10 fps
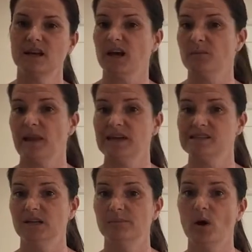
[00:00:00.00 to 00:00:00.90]
like a
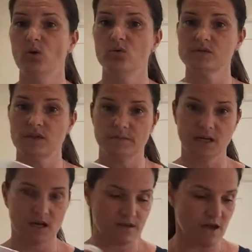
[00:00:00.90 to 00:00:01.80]
plastic bowl or
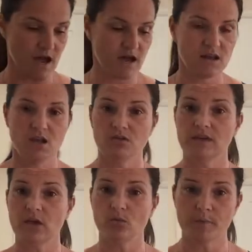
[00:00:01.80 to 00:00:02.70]
something like that,
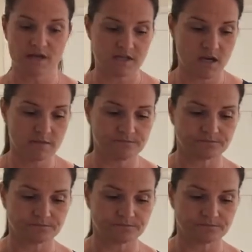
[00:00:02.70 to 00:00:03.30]
get your butter